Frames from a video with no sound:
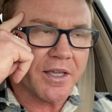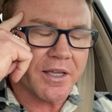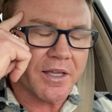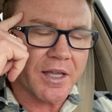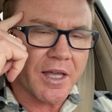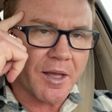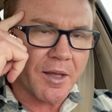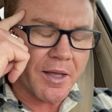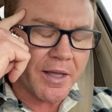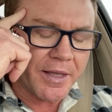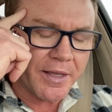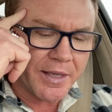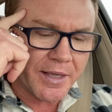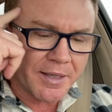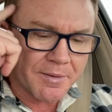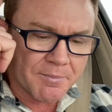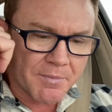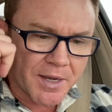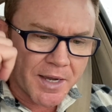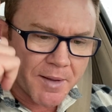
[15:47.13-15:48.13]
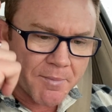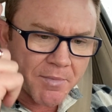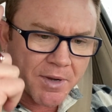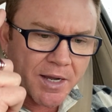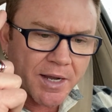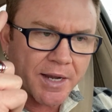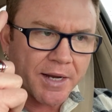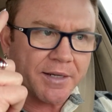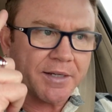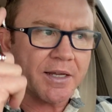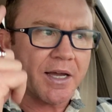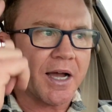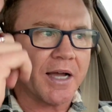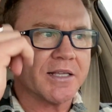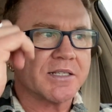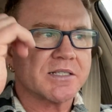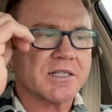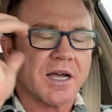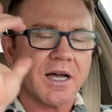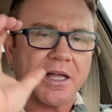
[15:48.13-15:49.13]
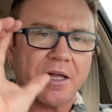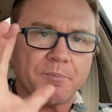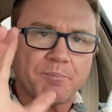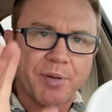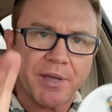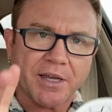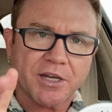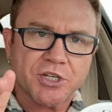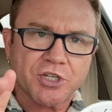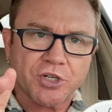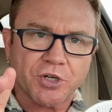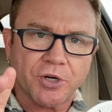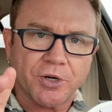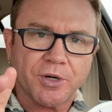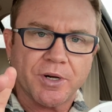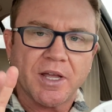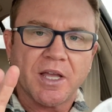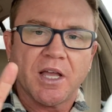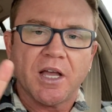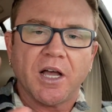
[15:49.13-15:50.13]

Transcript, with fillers: uh, in my mind, I saw a picture